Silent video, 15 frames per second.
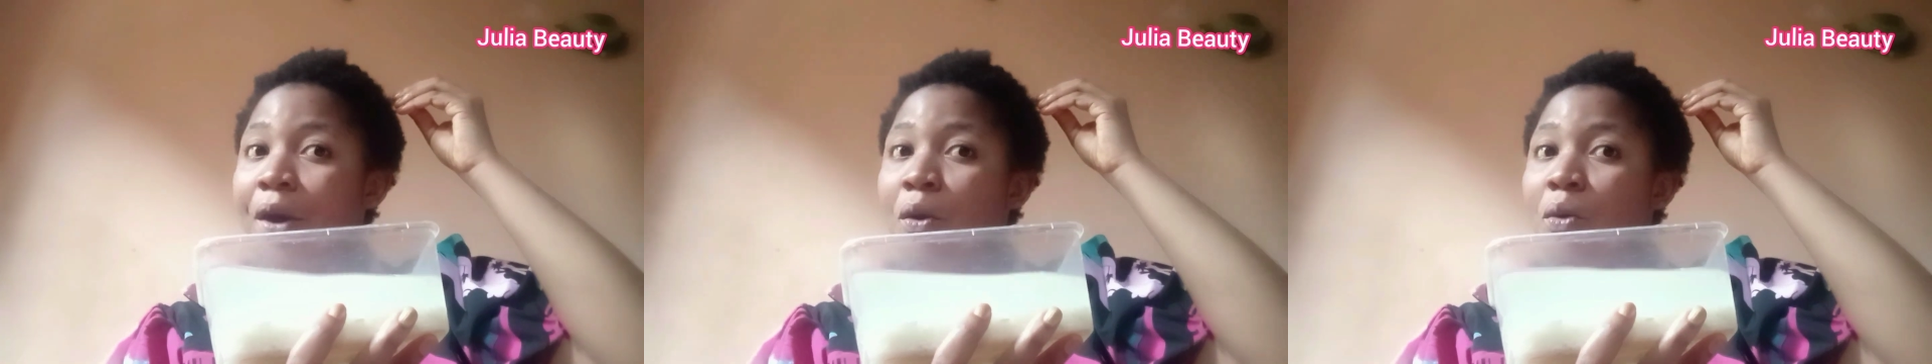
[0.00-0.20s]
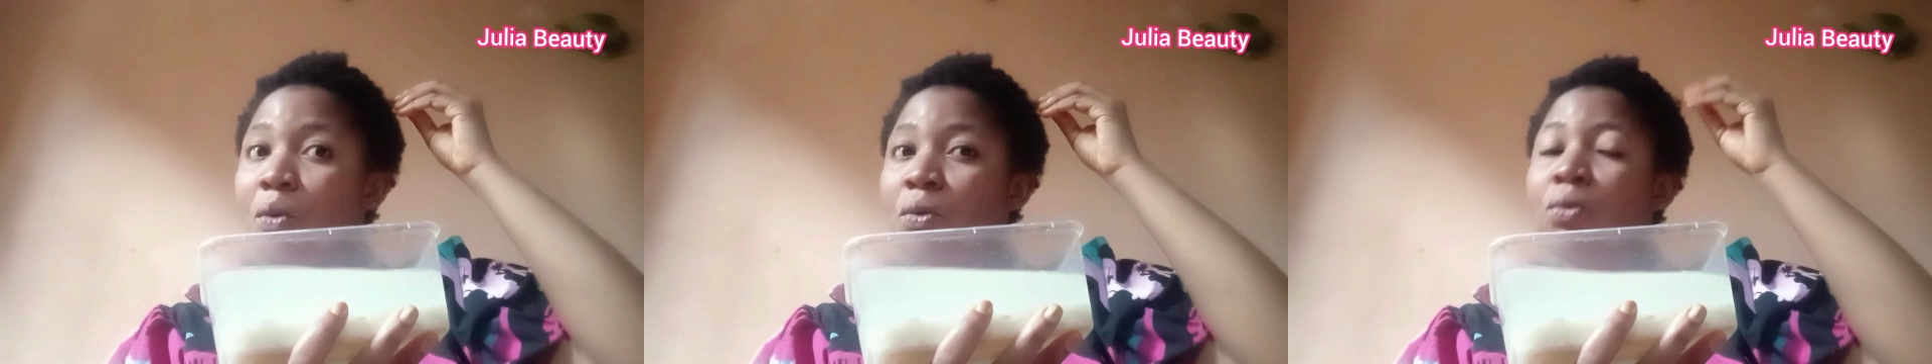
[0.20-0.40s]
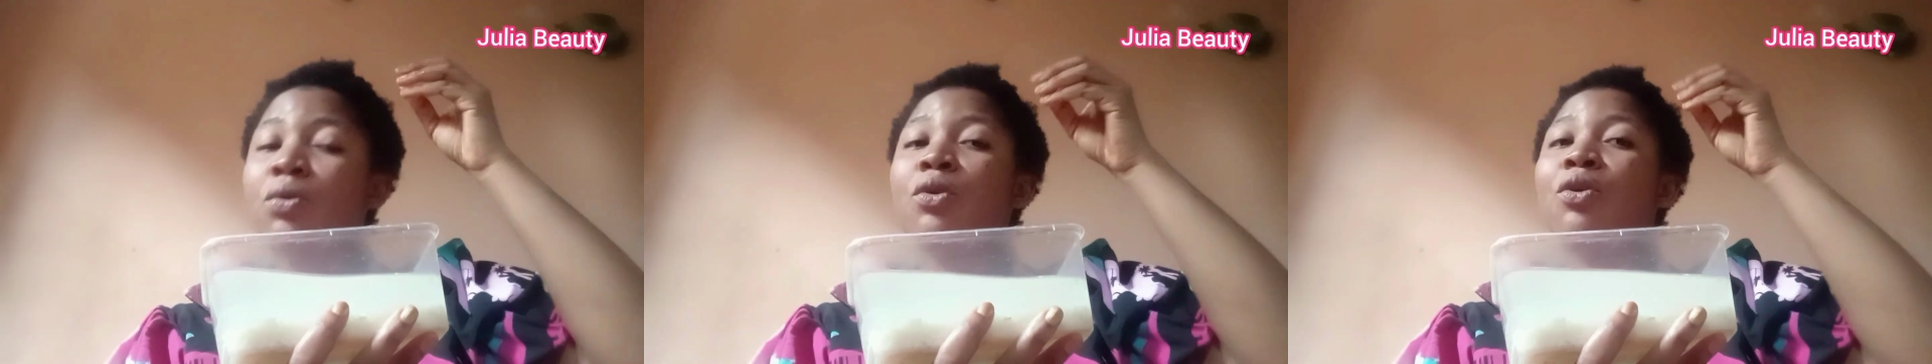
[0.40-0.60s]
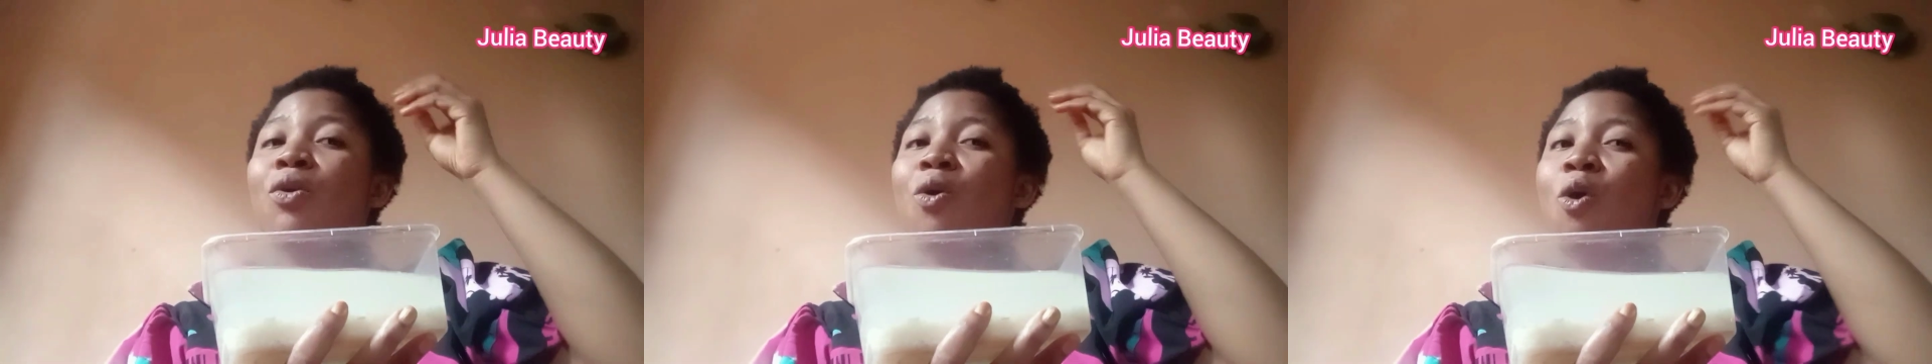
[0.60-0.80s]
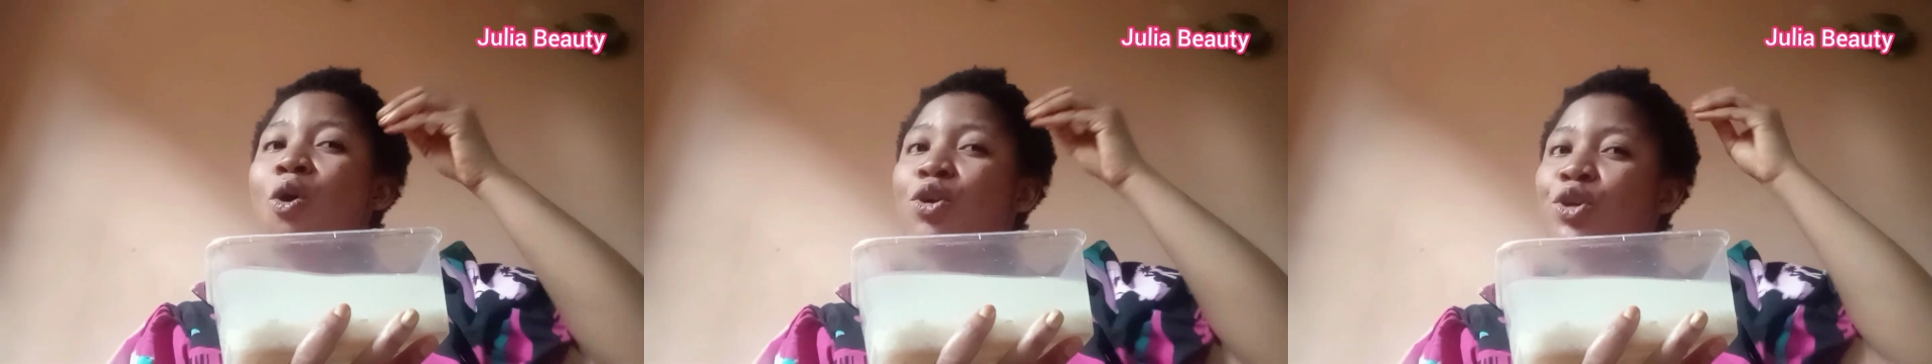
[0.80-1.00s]

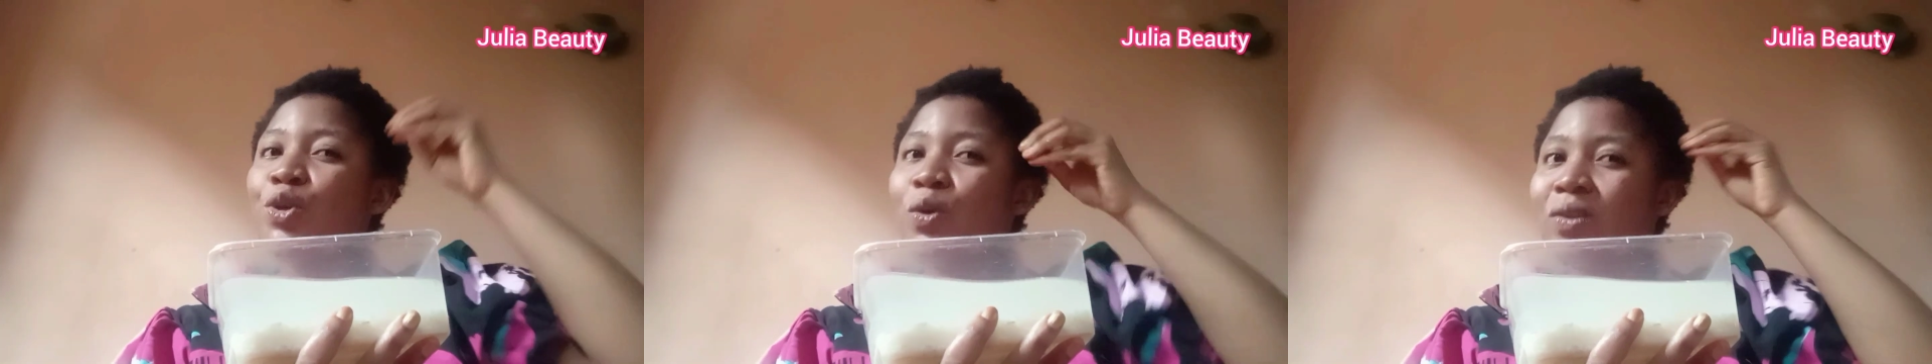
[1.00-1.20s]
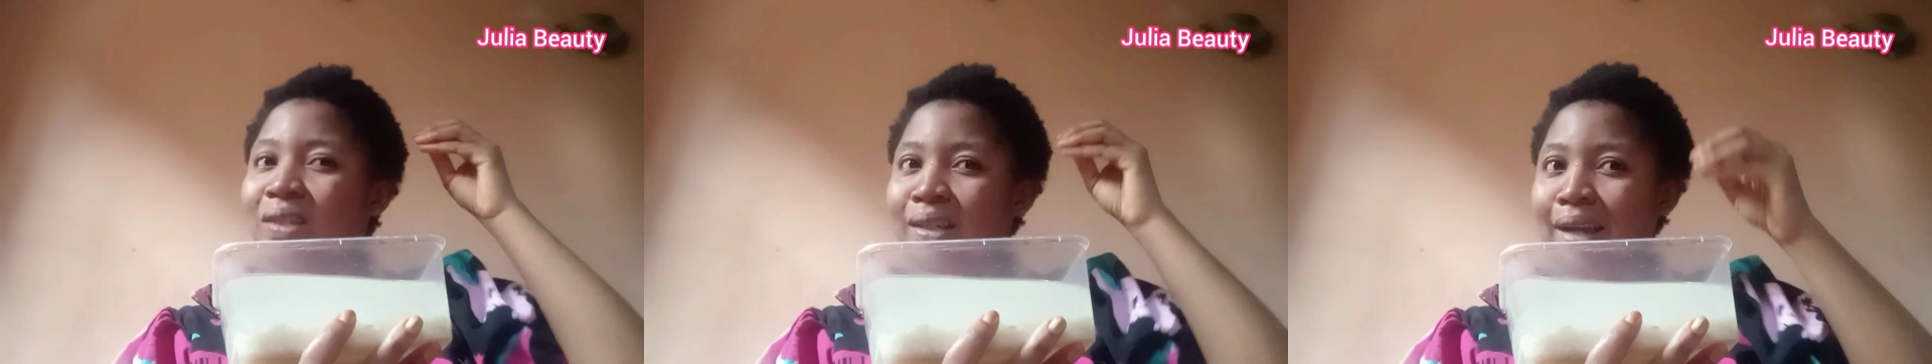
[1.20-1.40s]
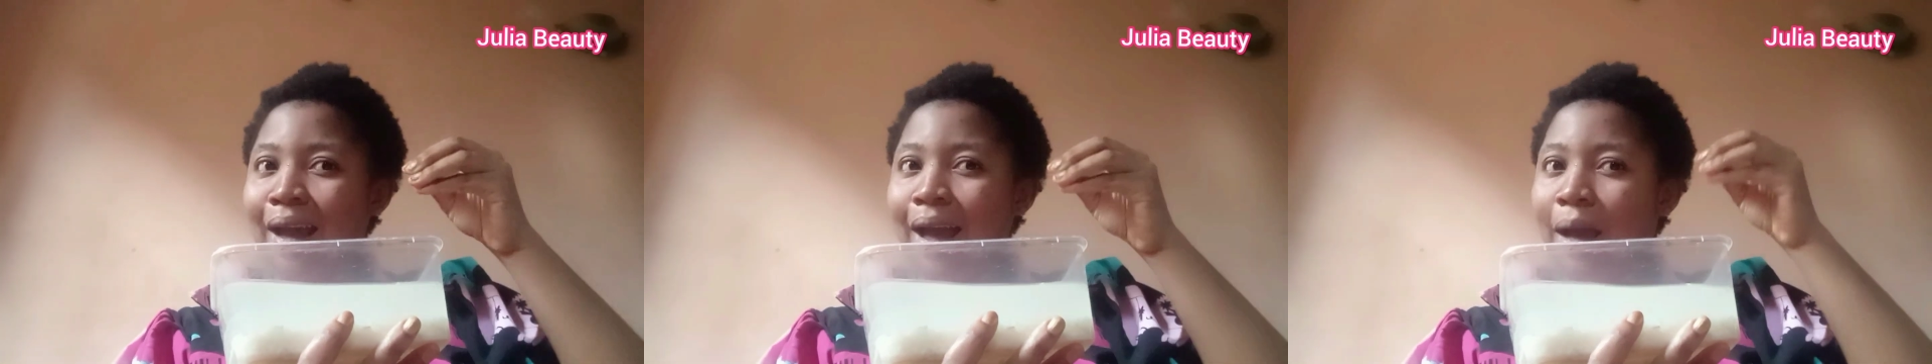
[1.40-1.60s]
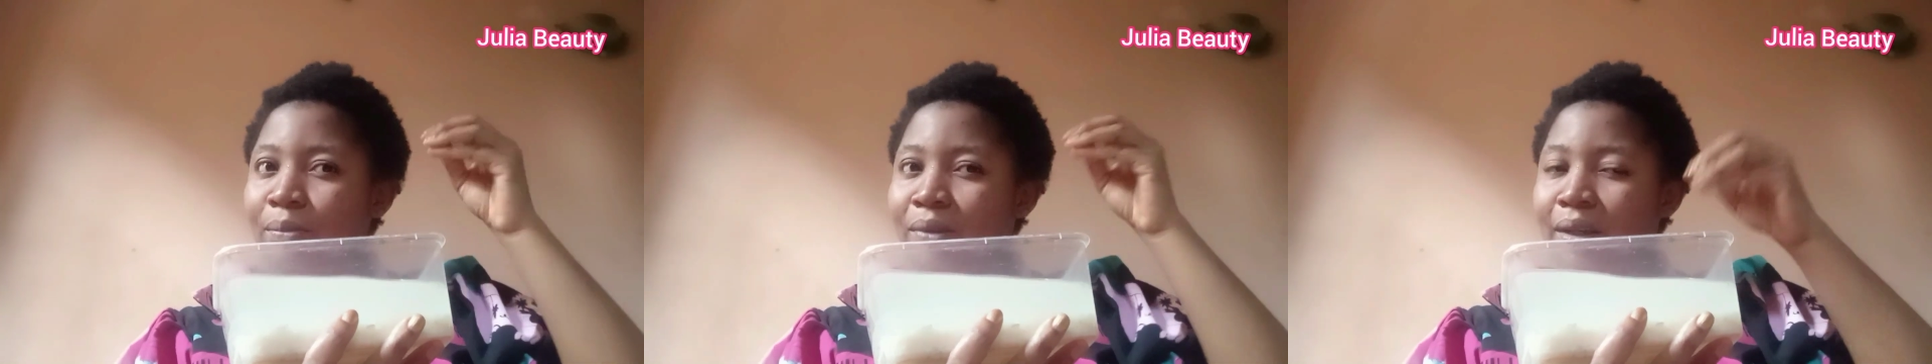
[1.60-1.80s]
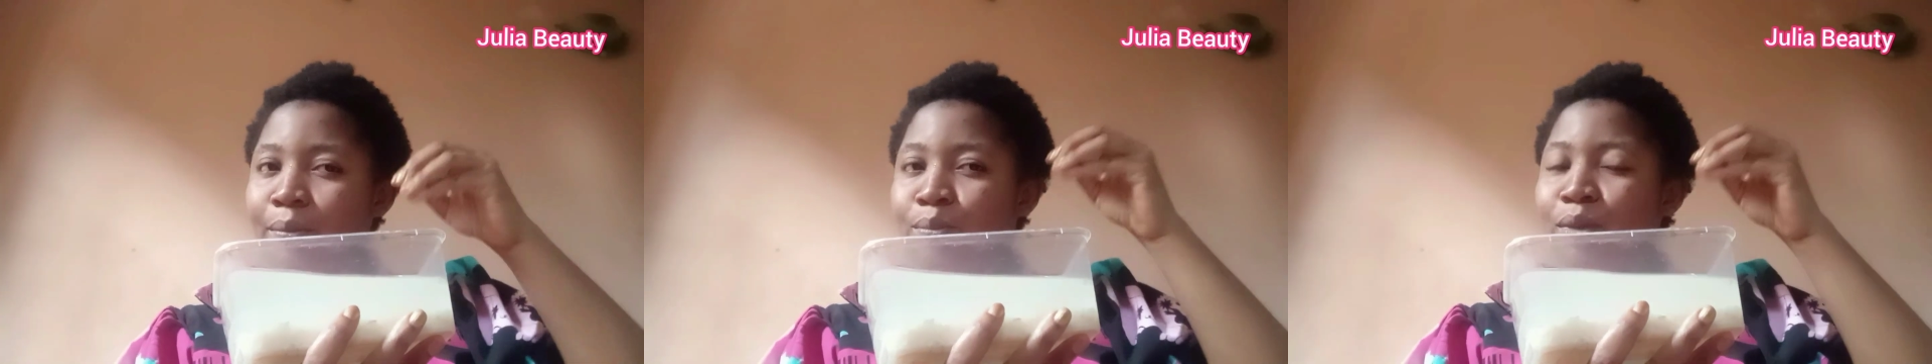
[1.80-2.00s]
On your scalp.
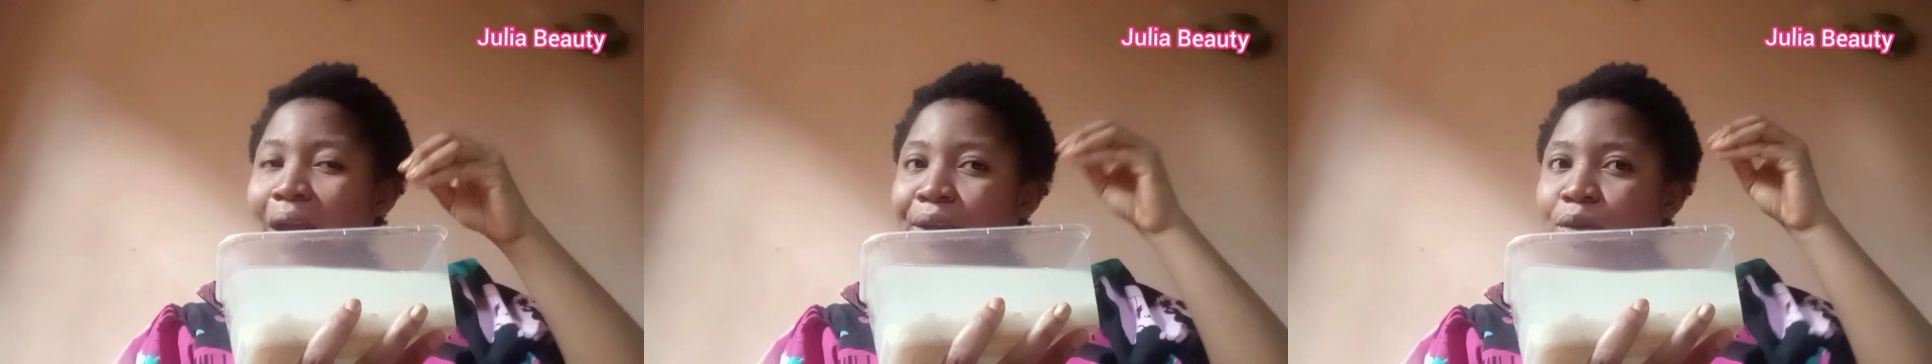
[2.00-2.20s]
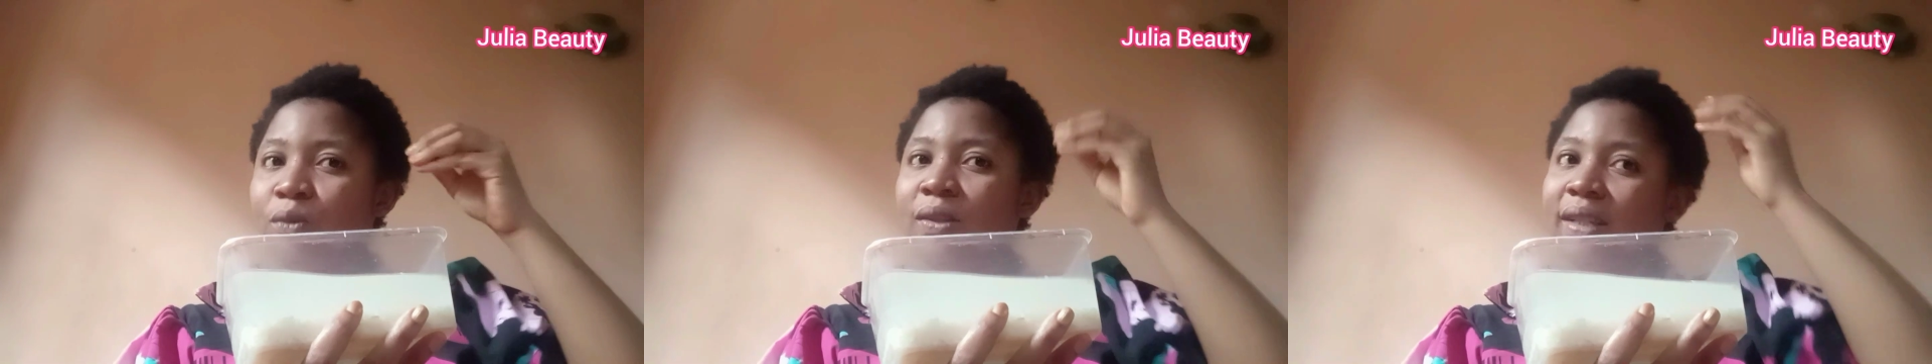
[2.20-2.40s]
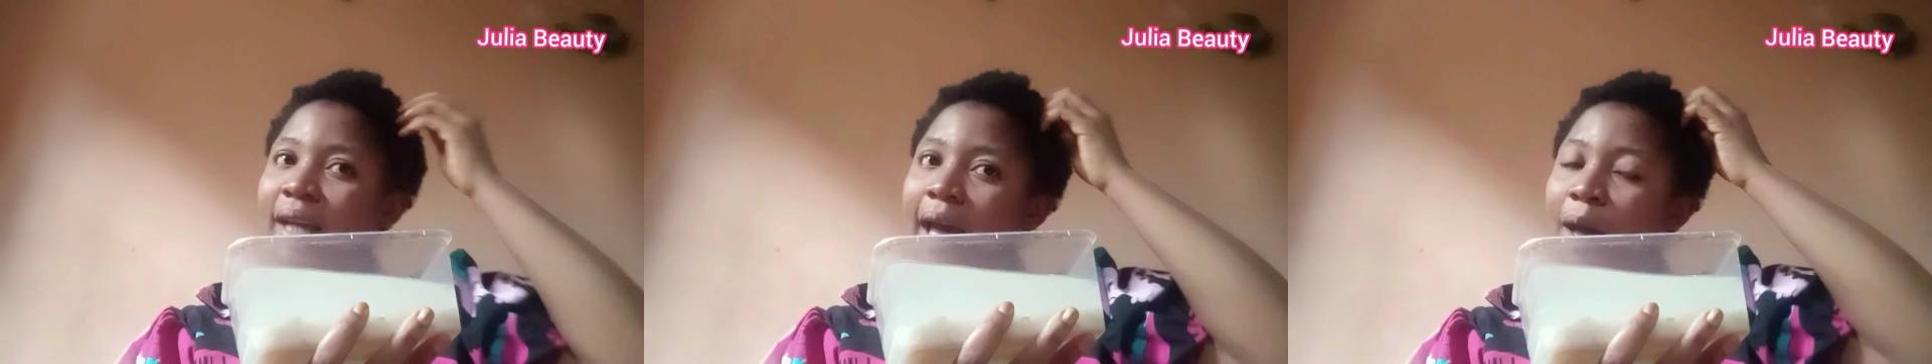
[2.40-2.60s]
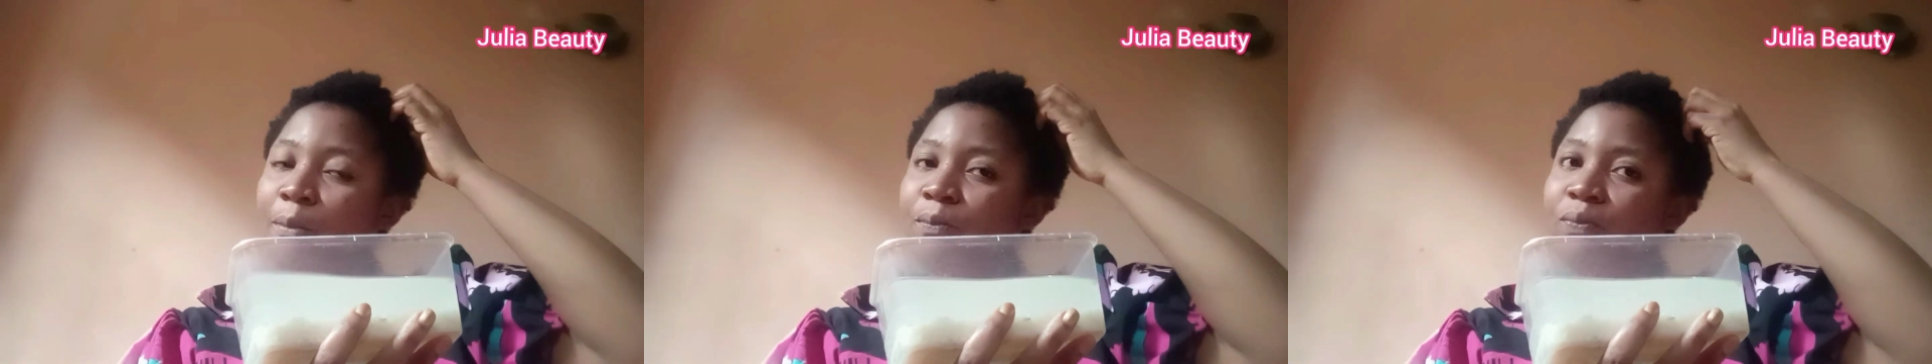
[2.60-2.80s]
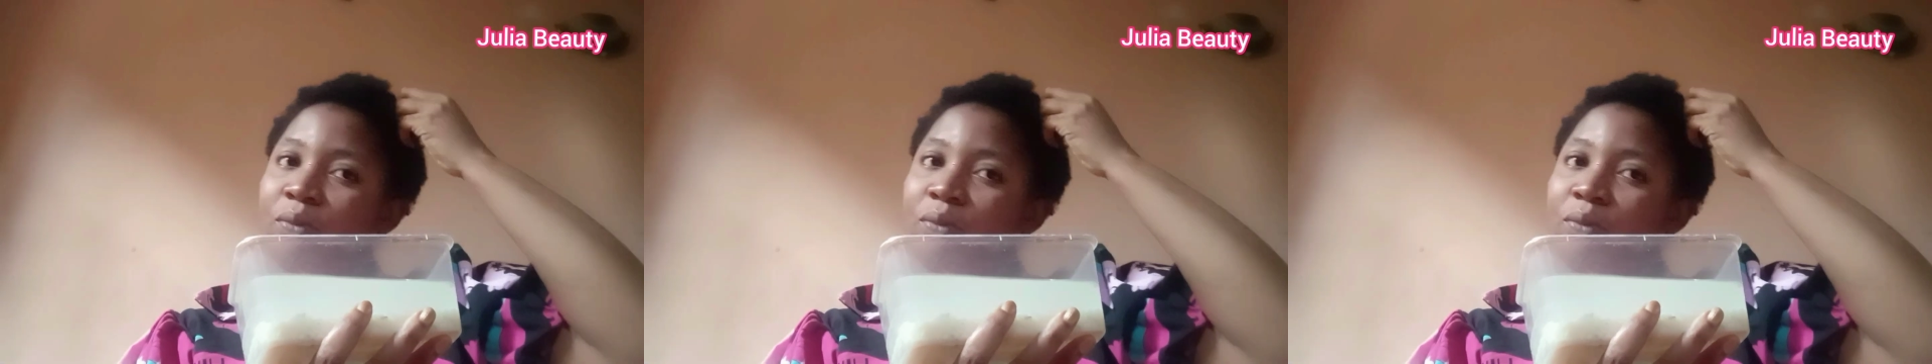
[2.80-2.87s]
Deep down your scalp.